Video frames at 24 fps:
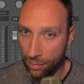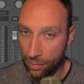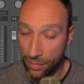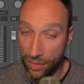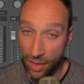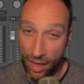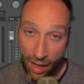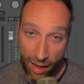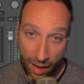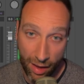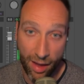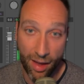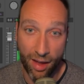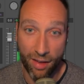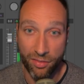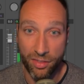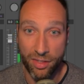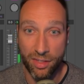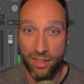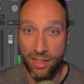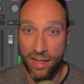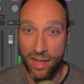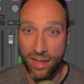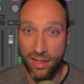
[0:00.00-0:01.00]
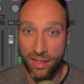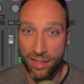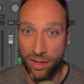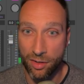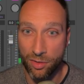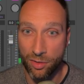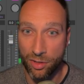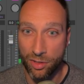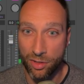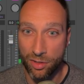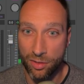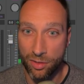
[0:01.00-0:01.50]
That, I have to say,
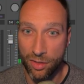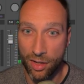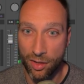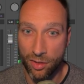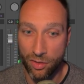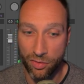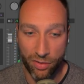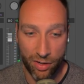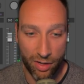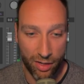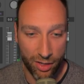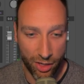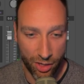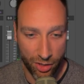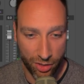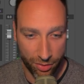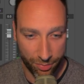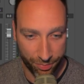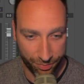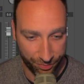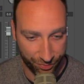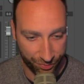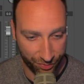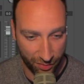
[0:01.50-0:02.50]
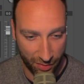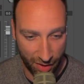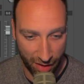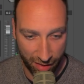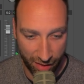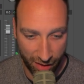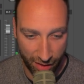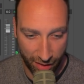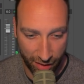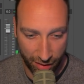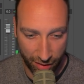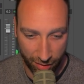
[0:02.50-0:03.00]
sounds fairly good, I
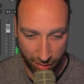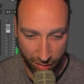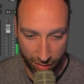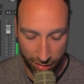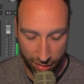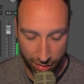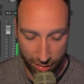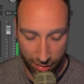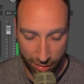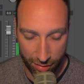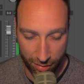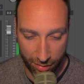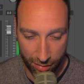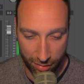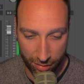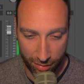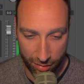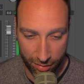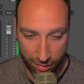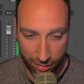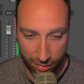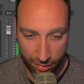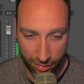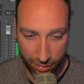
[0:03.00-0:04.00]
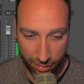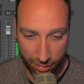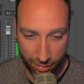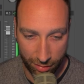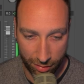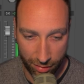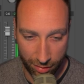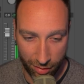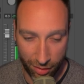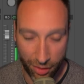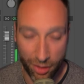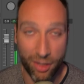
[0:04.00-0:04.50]
think.
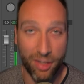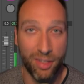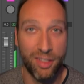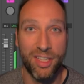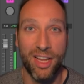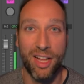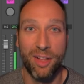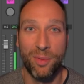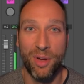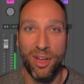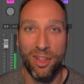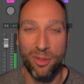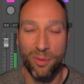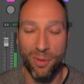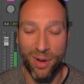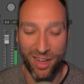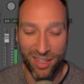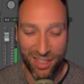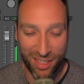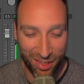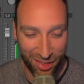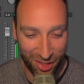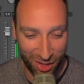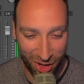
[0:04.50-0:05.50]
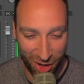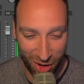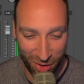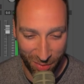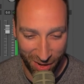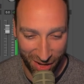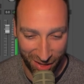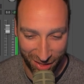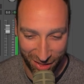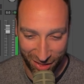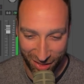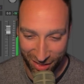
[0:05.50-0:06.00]
You can tell me otherwise in the
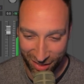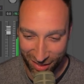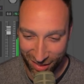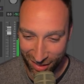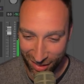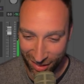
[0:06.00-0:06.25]
comments.